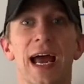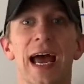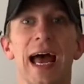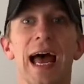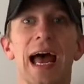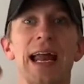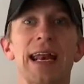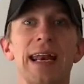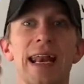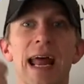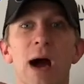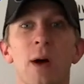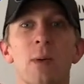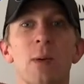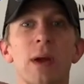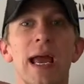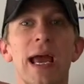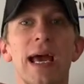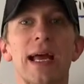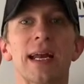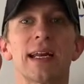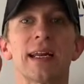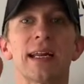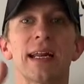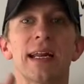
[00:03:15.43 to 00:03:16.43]
and now we
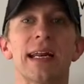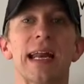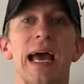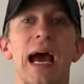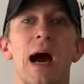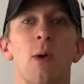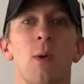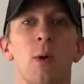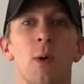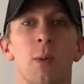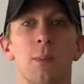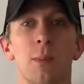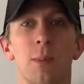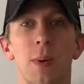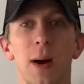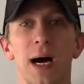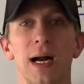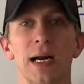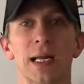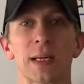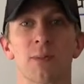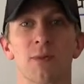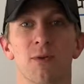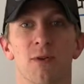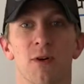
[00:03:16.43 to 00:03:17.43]
added in our
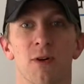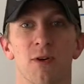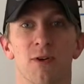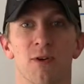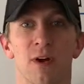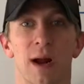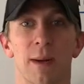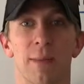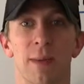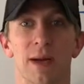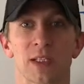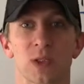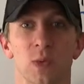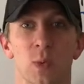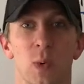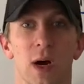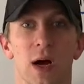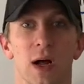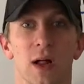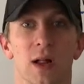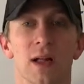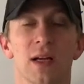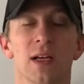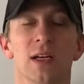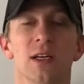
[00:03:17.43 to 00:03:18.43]
body program as well.